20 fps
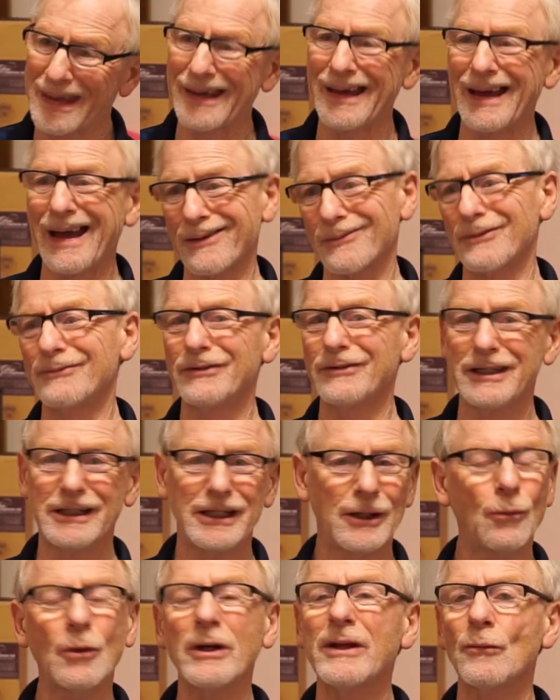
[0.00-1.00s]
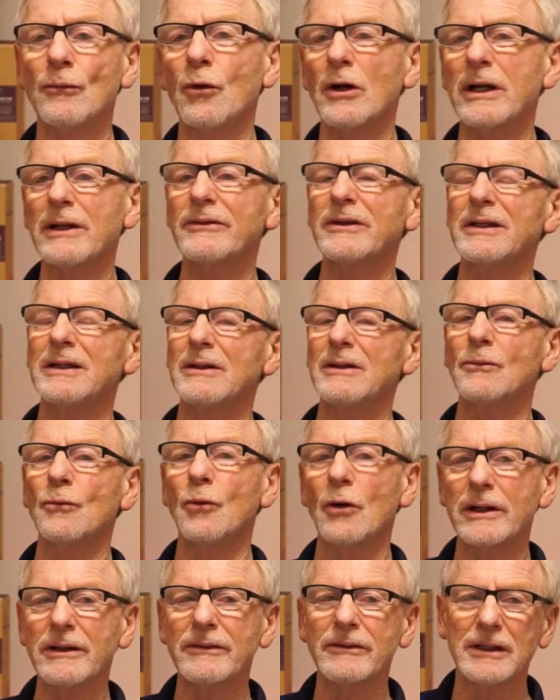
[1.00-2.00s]
Aquaviti. One of the
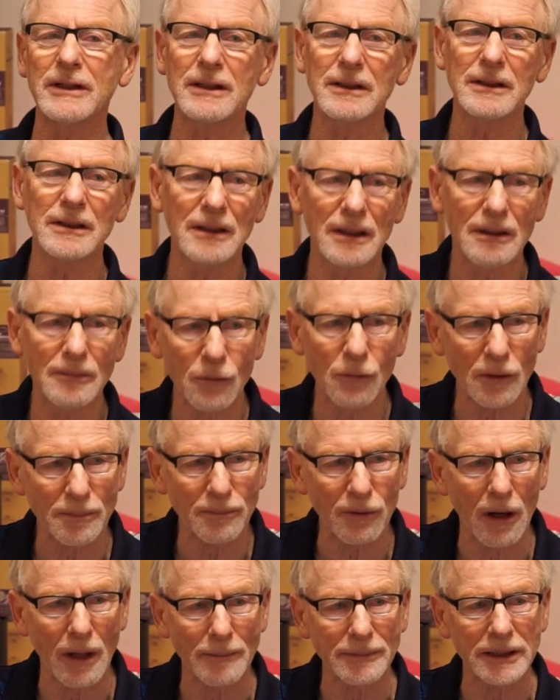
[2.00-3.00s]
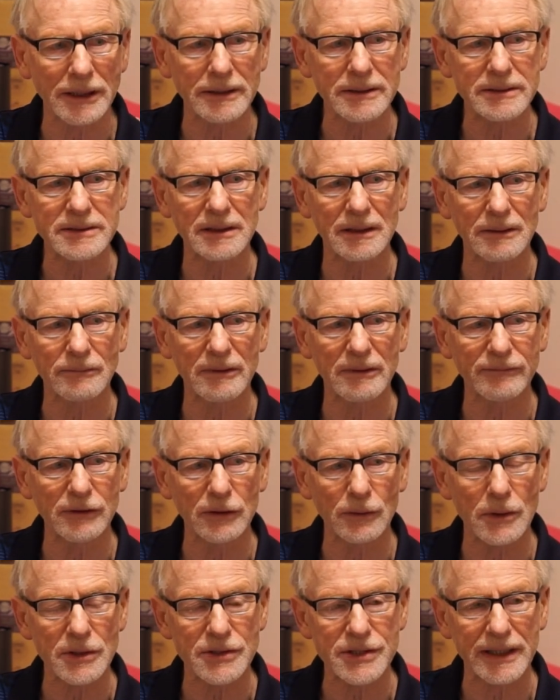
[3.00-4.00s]
more prominent
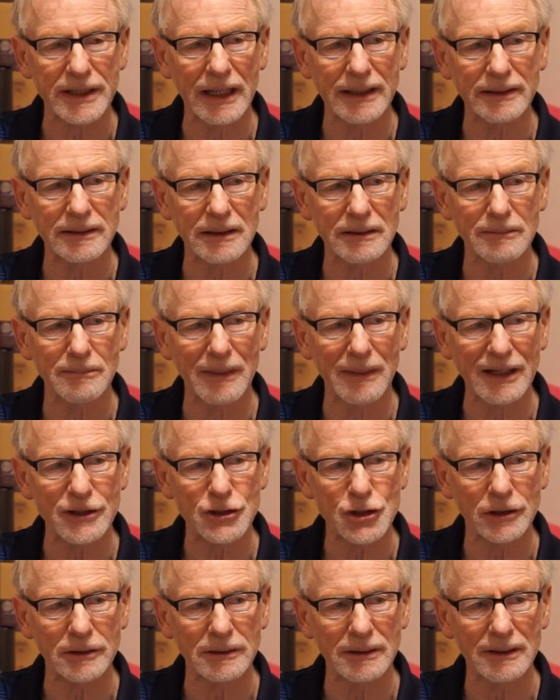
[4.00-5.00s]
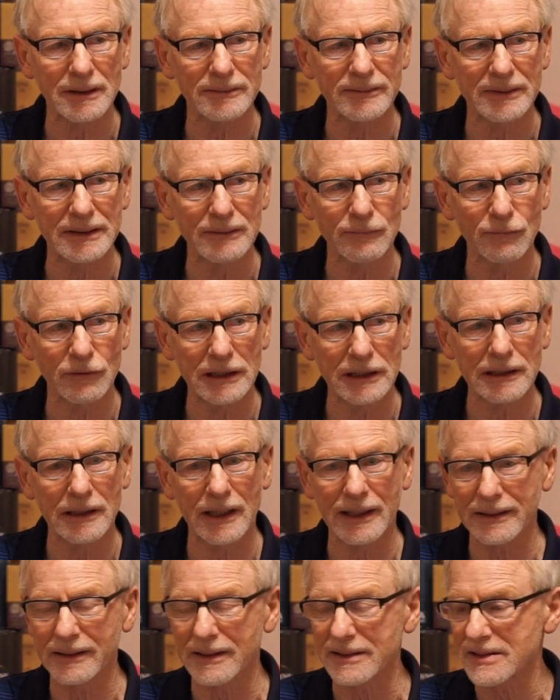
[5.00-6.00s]
reviewers in that did mention they really
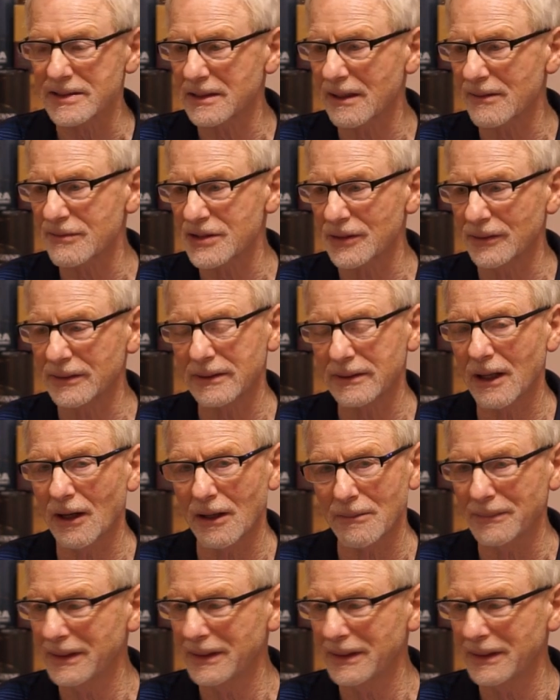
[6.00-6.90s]
like this stuff, so it got